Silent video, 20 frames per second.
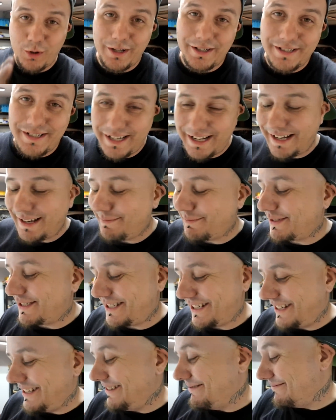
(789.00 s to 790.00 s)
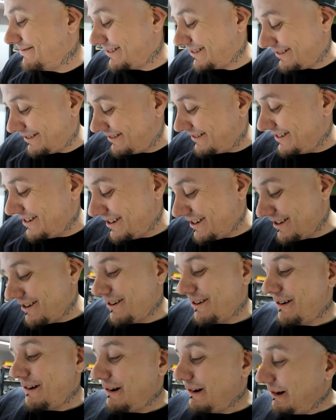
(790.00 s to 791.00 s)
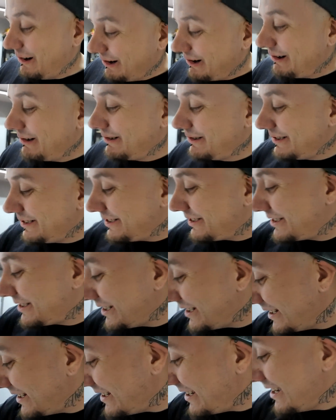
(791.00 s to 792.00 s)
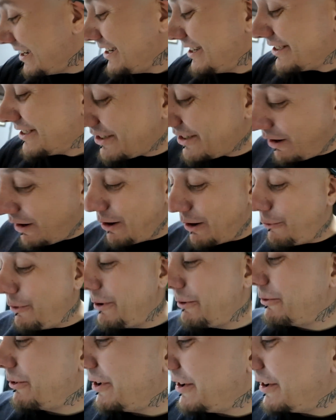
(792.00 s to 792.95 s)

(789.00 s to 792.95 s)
one damn seat, bro. Holy shit. So I went